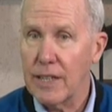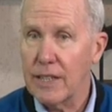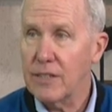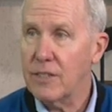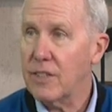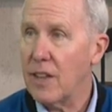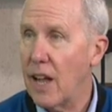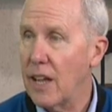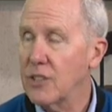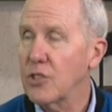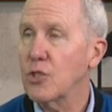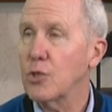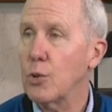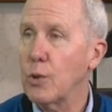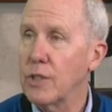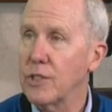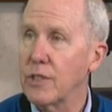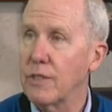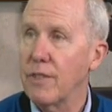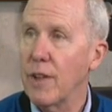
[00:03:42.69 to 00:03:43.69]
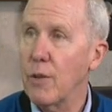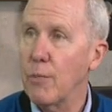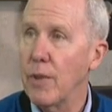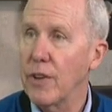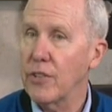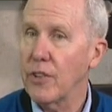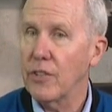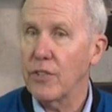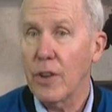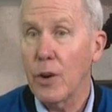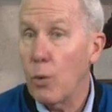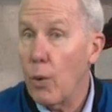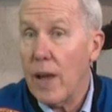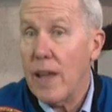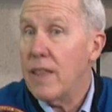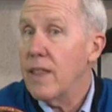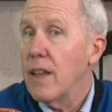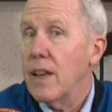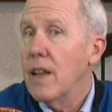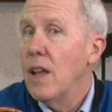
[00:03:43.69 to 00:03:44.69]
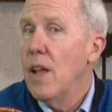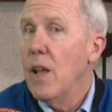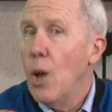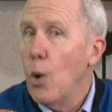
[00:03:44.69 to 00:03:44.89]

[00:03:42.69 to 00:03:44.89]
inside stories of their missions in a way that